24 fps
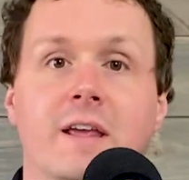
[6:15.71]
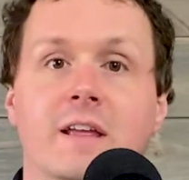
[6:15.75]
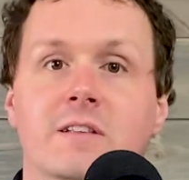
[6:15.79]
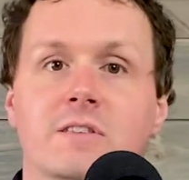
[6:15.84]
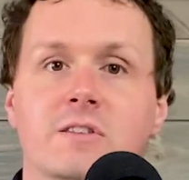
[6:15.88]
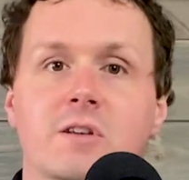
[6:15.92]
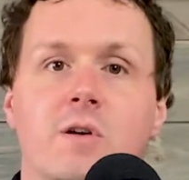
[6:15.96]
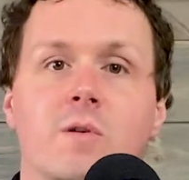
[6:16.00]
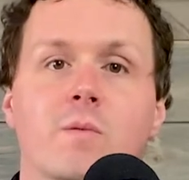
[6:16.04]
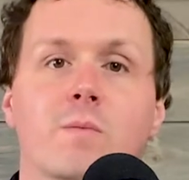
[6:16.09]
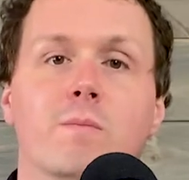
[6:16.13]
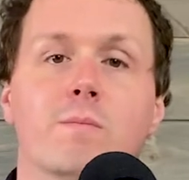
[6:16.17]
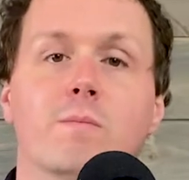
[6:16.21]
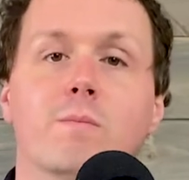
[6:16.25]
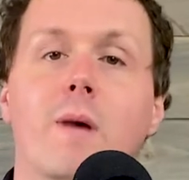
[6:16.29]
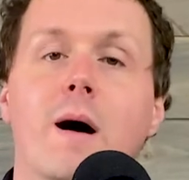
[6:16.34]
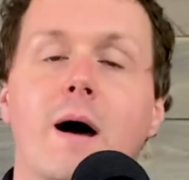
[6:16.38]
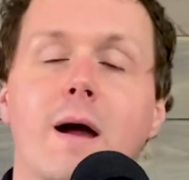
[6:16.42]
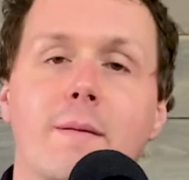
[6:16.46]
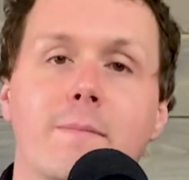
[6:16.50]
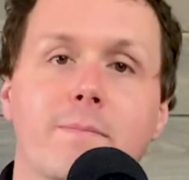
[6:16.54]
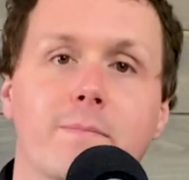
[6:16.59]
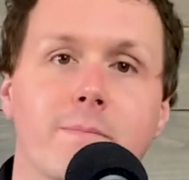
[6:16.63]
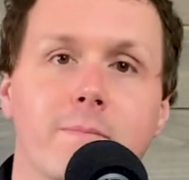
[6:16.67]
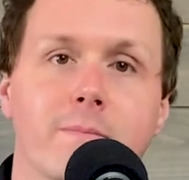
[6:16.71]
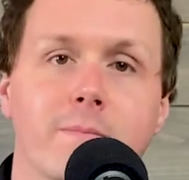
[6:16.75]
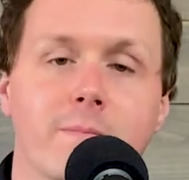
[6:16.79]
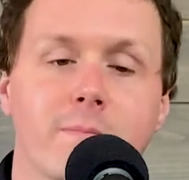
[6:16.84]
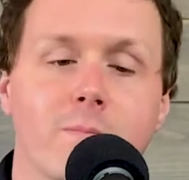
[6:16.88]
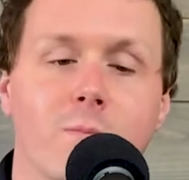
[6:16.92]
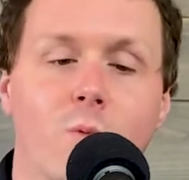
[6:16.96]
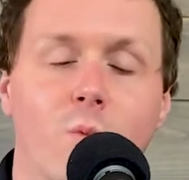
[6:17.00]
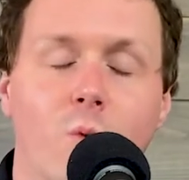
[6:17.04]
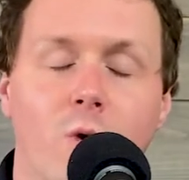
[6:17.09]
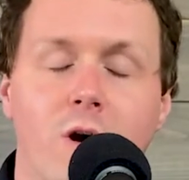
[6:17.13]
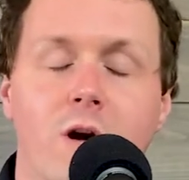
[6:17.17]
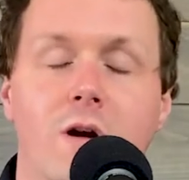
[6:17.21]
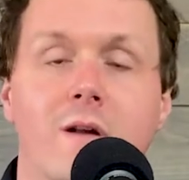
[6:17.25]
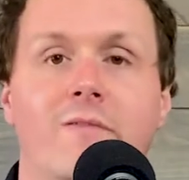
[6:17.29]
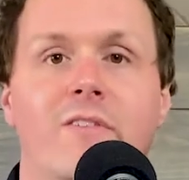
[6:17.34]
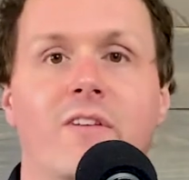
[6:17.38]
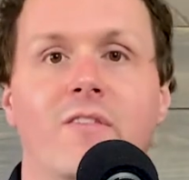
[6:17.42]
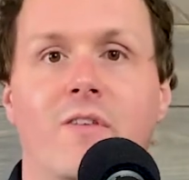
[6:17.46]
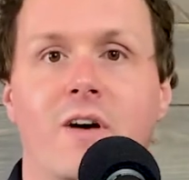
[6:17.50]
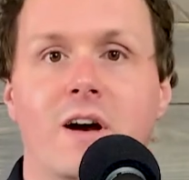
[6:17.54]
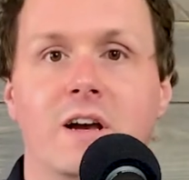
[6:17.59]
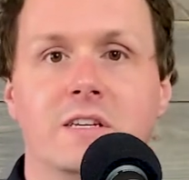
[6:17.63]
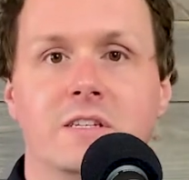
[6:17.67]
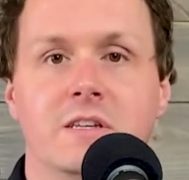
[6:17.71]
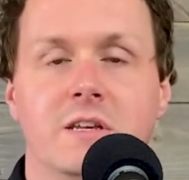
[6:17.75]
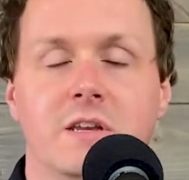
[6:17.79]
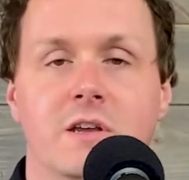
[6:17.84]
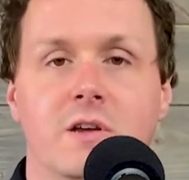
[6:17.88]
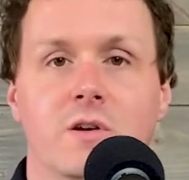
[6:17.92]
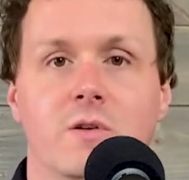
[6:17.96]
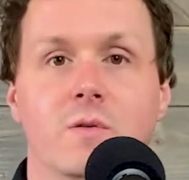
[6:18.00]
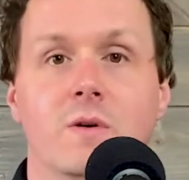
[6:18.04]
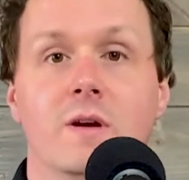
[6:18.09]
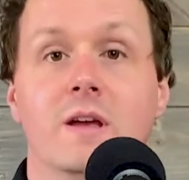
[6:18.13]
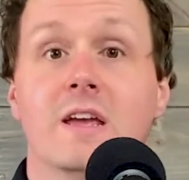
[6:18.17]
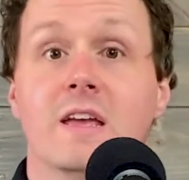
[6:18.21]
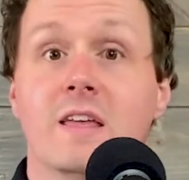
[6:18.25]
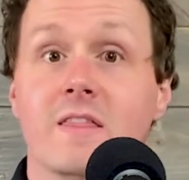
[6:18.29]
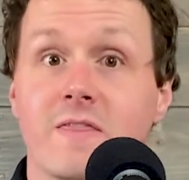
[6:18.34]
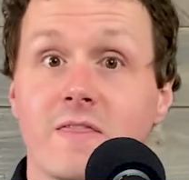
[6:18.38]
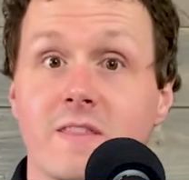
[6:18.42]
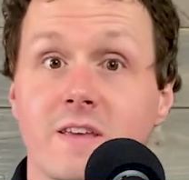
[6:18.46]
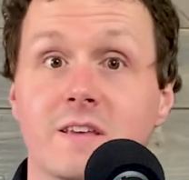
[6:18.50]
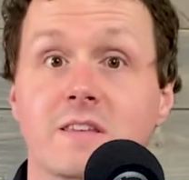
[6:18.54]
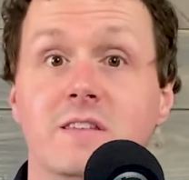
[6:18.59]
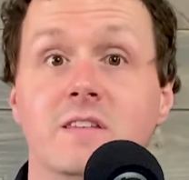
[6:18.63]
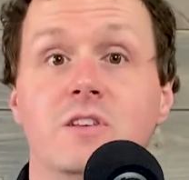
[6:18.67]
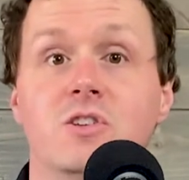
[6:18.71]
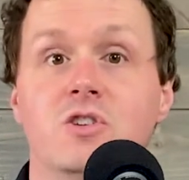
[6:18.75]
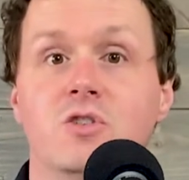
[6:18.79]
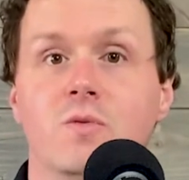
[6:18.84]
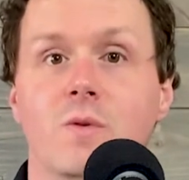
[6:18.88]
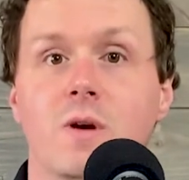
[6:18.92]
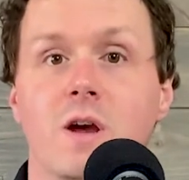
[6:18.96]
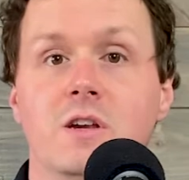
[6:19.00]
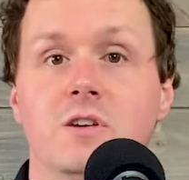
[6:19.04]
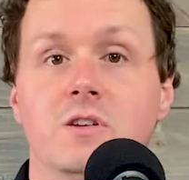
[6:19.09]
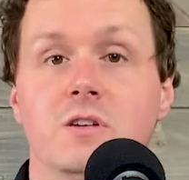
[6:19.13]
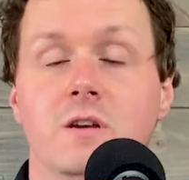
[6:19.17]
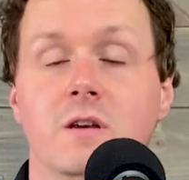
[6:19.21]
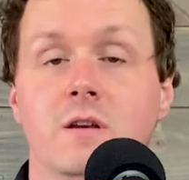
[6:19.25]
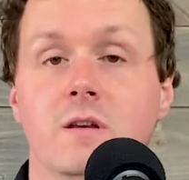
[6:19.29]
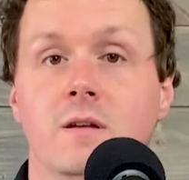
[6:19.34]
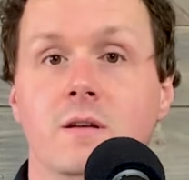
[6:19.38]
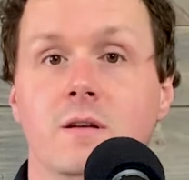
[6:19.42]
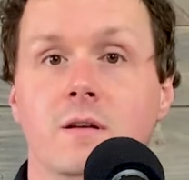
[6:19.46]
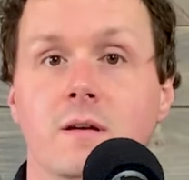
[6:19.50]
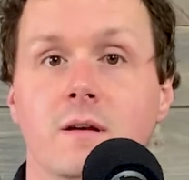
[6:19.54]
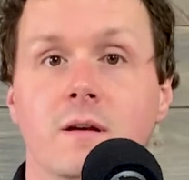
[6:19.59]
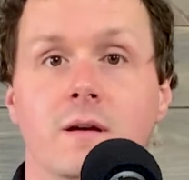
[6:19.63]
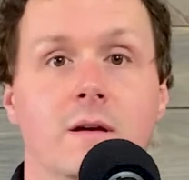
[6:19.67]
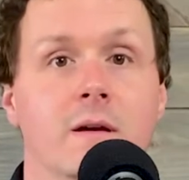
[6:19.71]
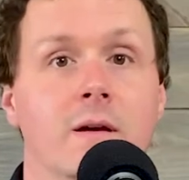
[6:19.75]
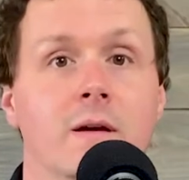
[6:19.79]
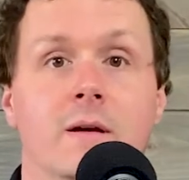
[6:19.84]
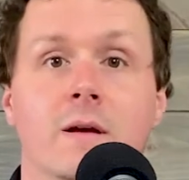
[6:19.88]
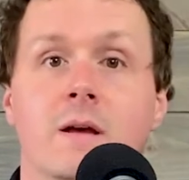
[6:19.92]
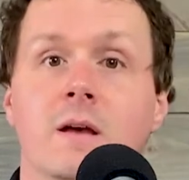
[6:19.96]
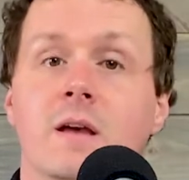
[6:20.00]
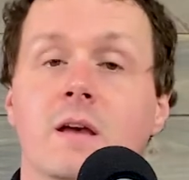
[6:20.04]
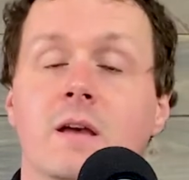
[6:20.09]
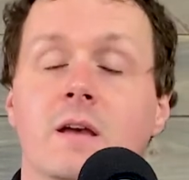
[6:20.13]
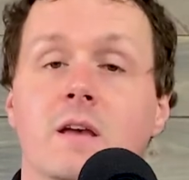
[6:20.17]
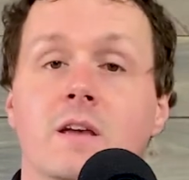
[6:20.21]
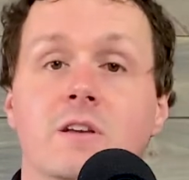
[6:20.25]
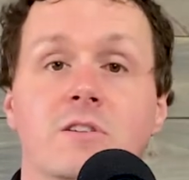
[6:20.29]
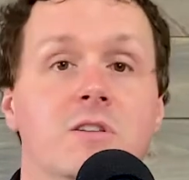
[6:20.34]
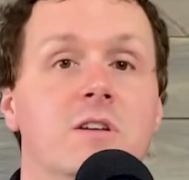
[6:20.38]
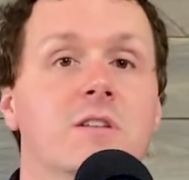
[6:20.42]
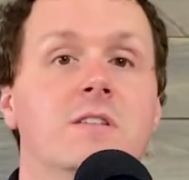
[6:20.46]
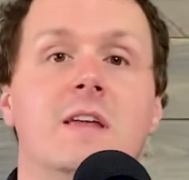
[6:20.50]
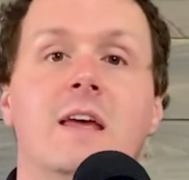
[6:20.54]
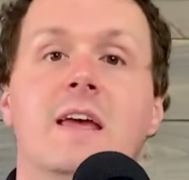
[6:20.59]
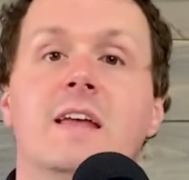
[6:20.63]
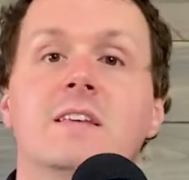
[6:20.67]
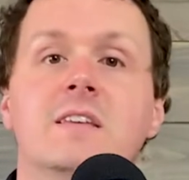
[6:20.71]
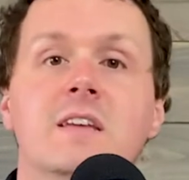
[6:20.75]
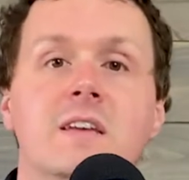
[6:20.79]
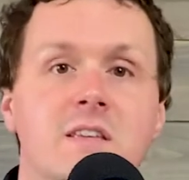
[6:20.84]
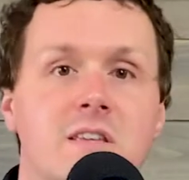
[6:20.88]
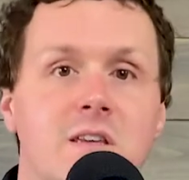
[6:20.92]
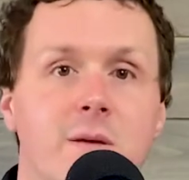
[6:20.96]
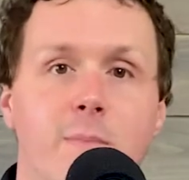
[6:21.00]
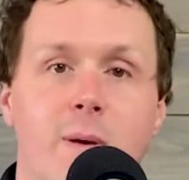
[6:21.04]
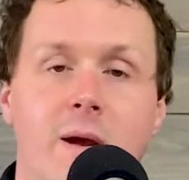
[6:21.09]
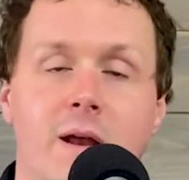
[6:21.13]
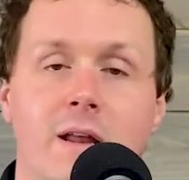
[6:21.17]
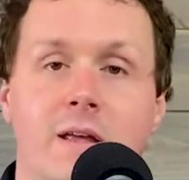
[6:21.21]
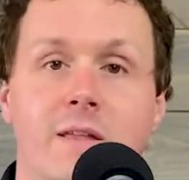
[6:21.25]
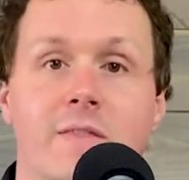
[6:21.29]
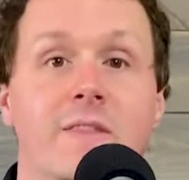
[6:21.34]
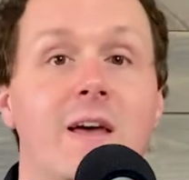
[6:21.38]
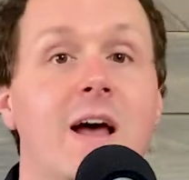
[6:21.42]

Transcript: And so my word of advice to you in this situation is just anticipate it.